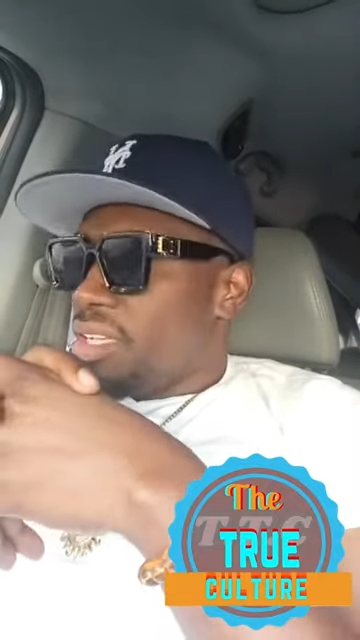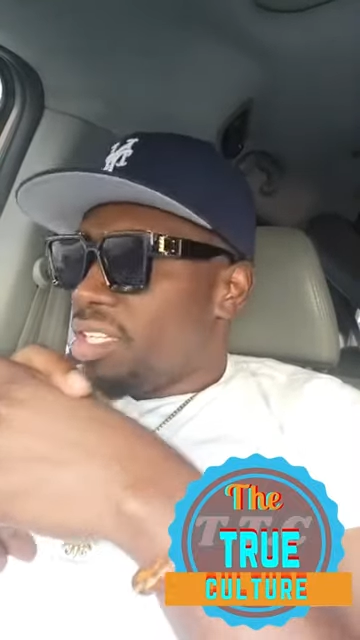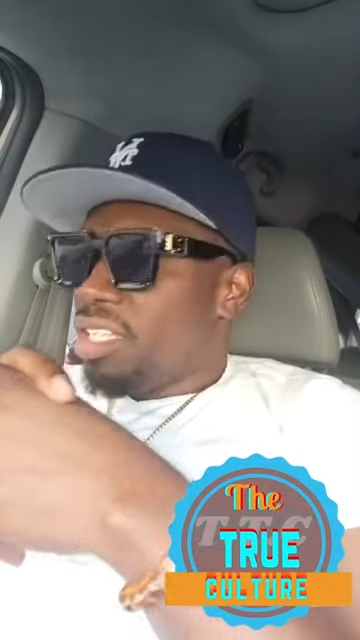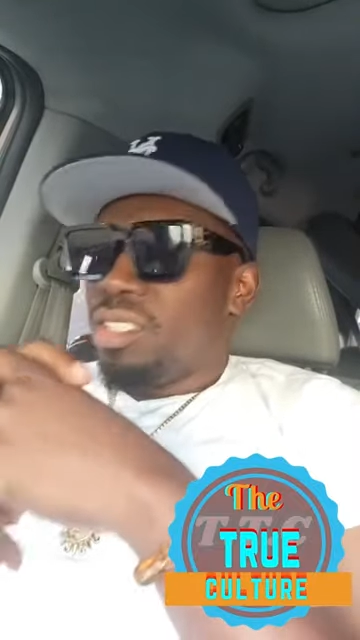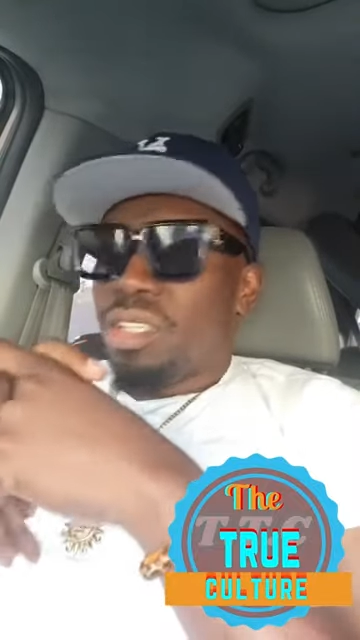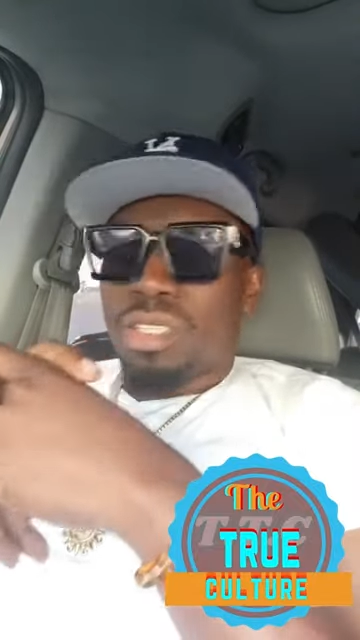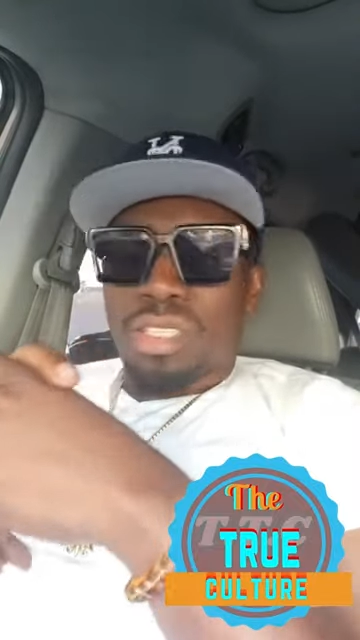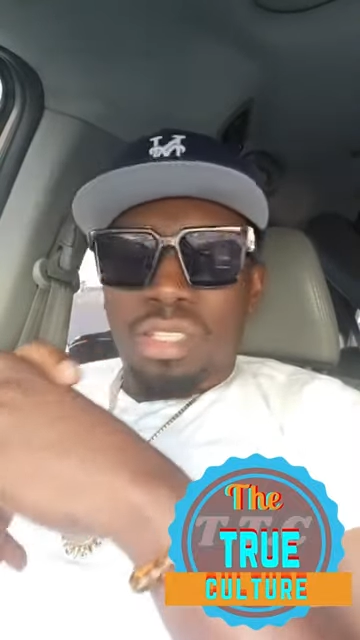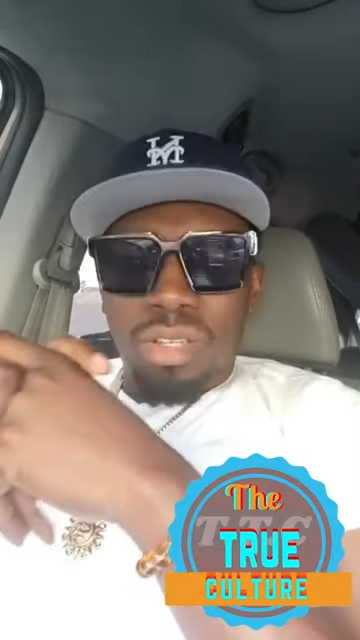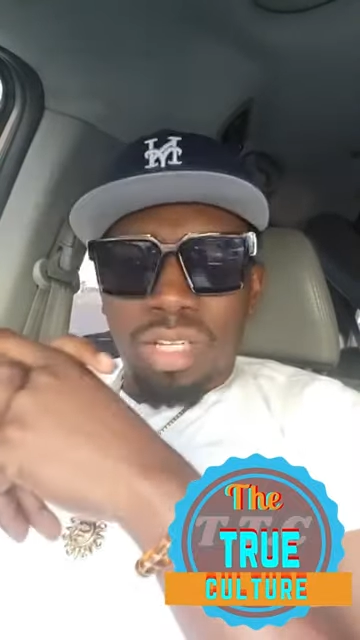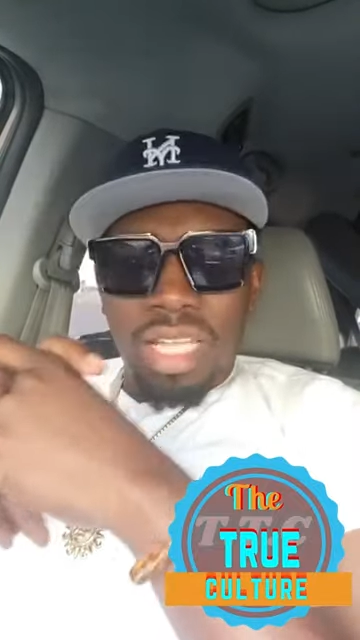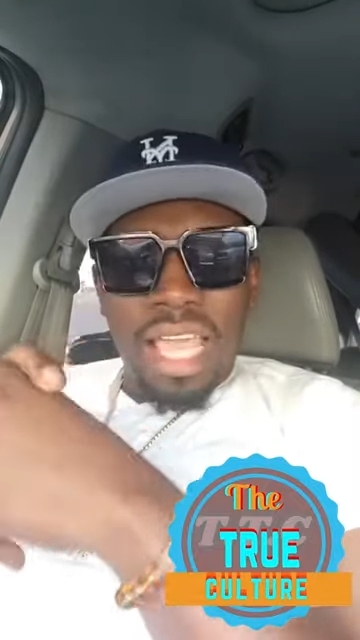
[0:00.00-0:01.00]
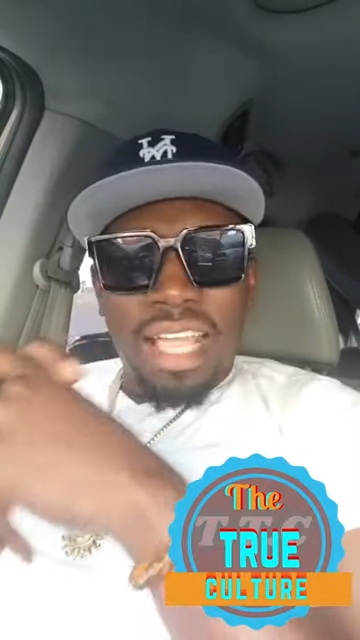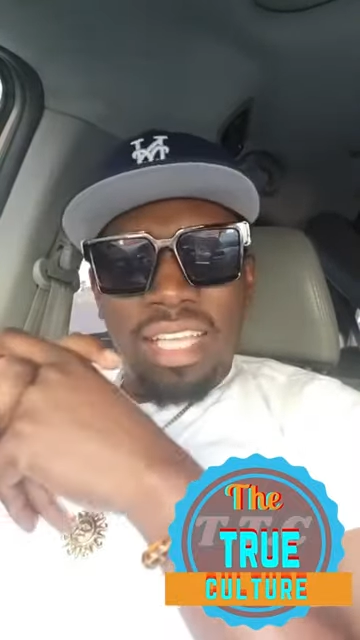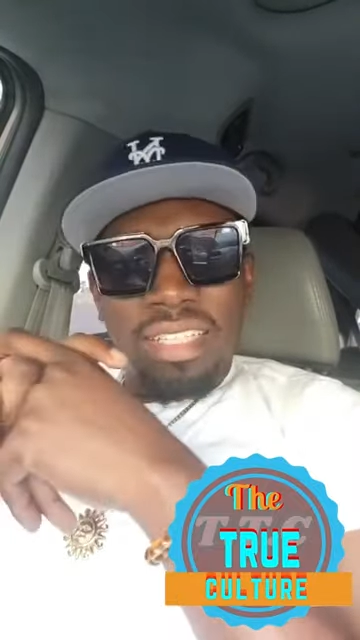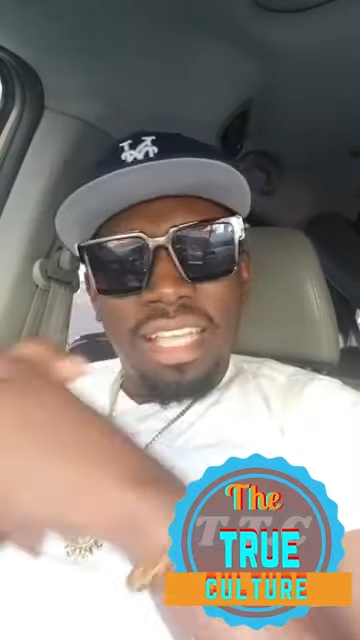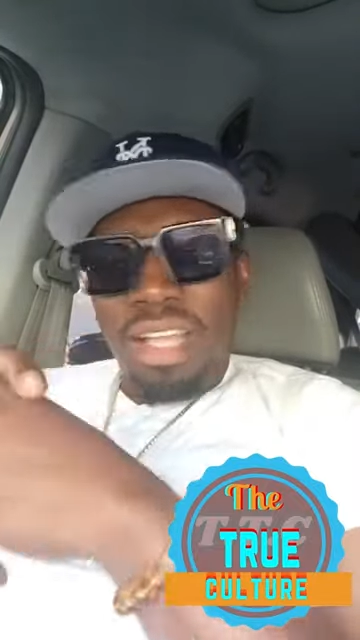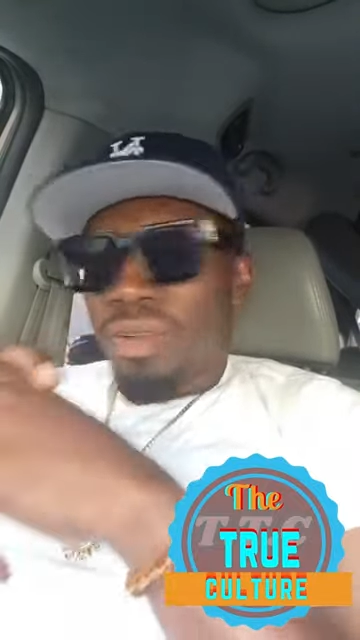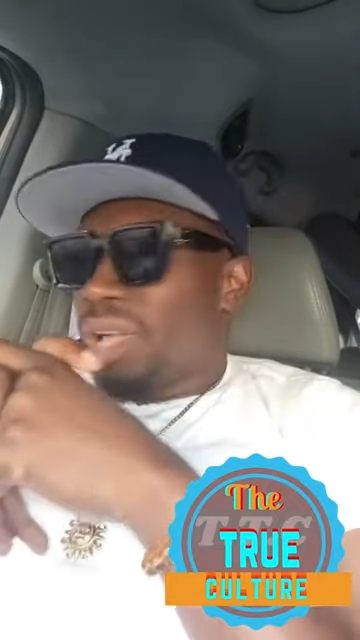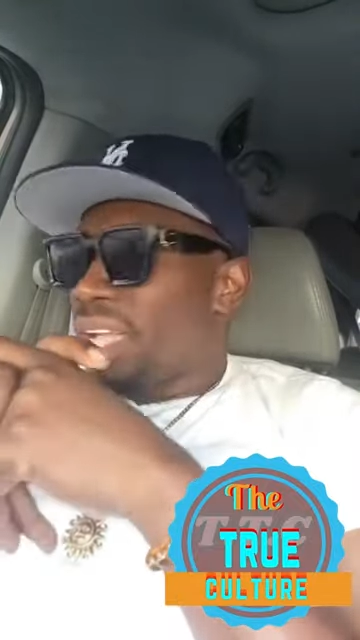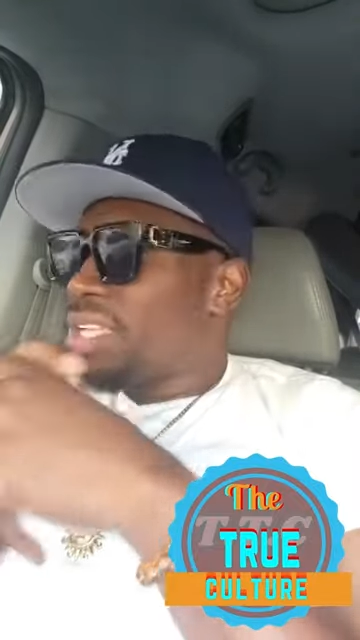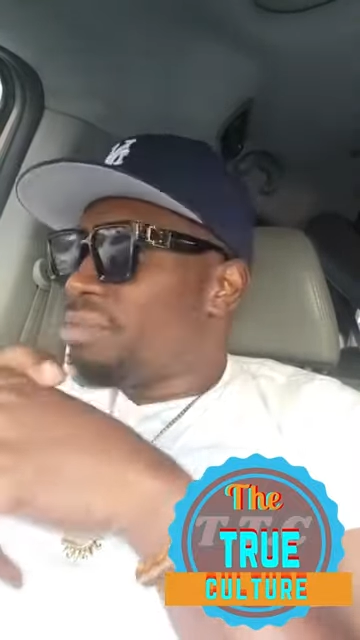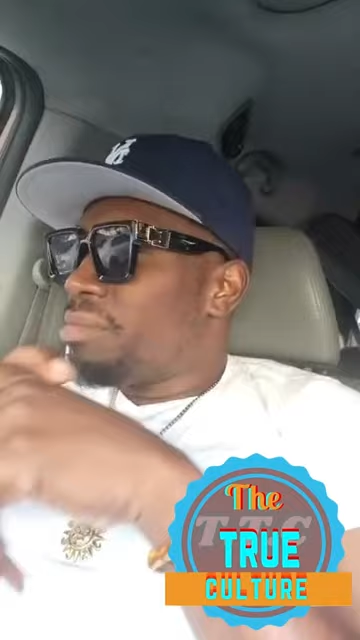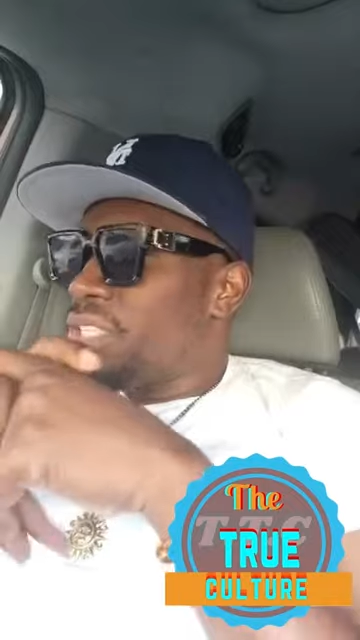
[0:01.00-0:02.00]
It not sound like a song where I
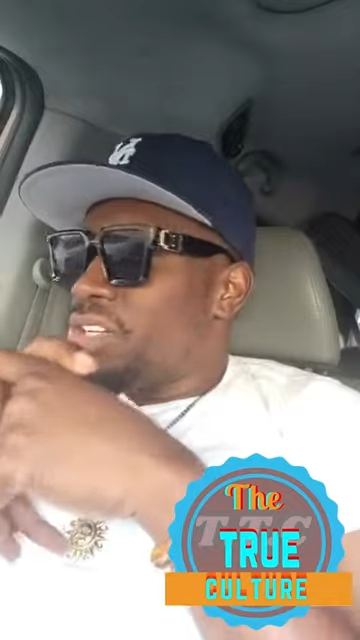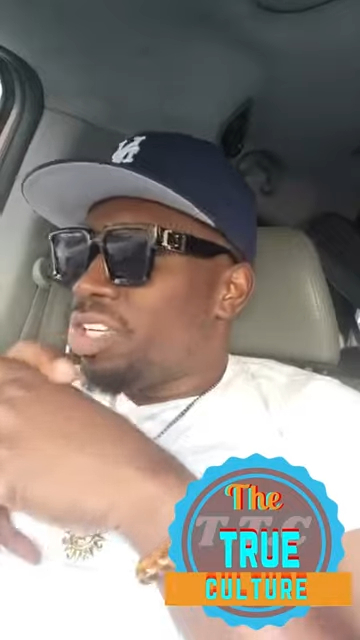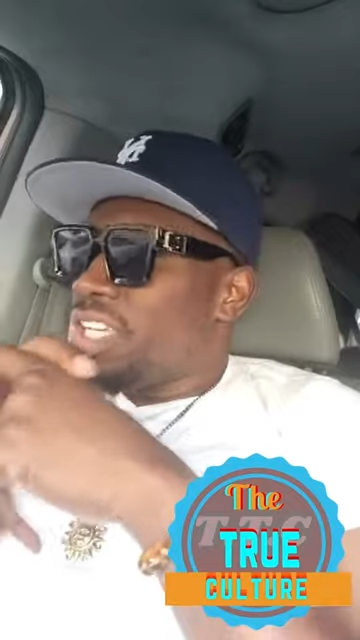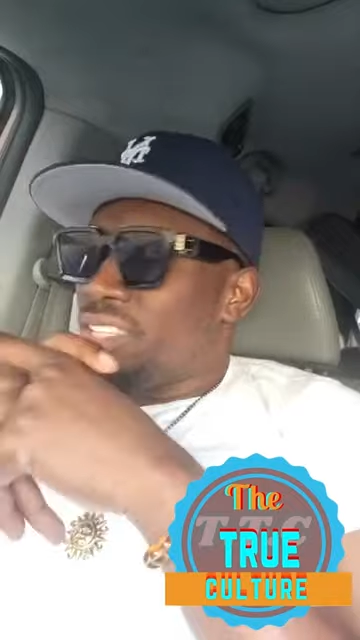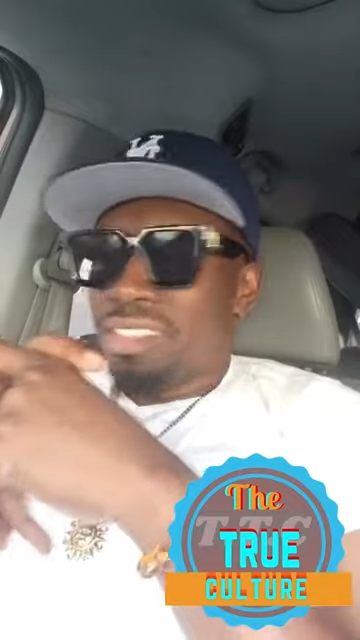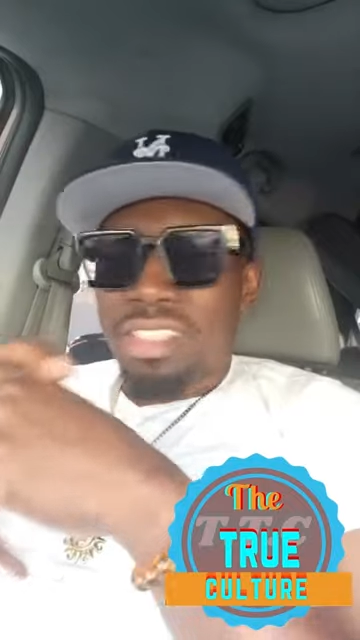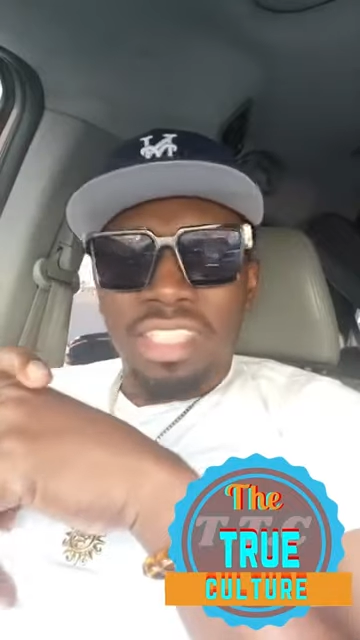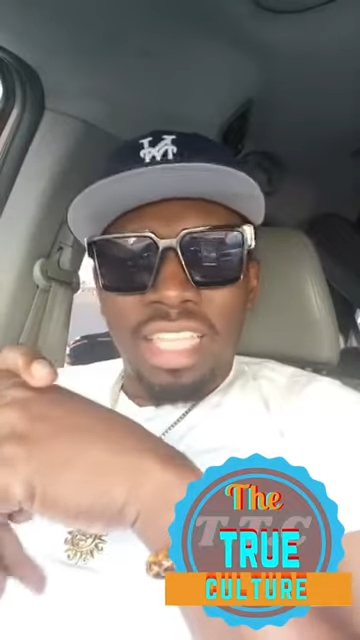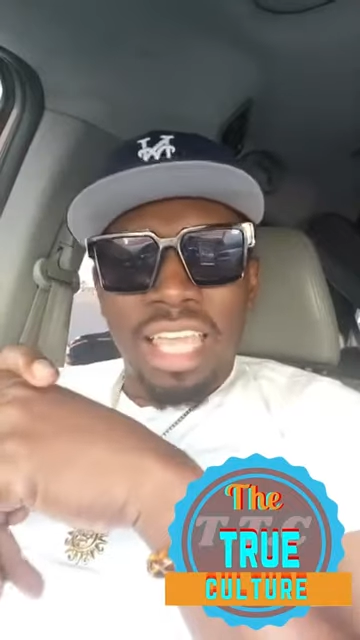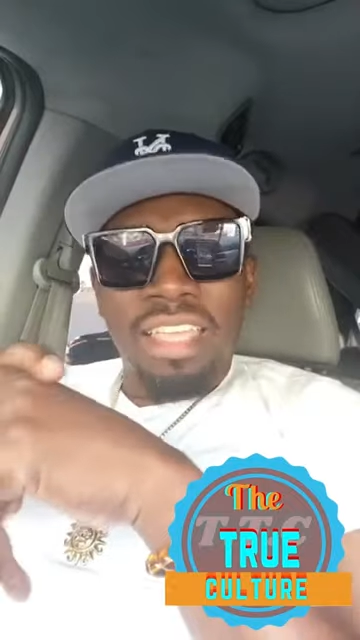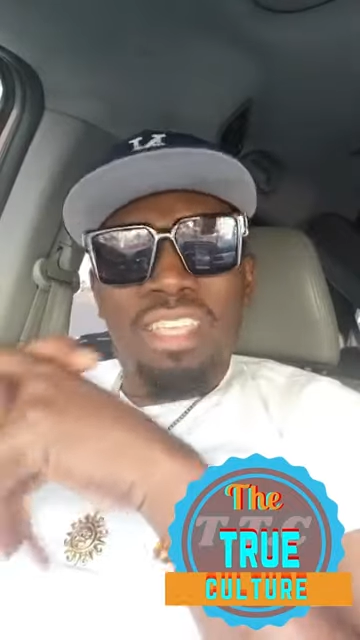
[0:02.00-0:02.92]
give me no energy like,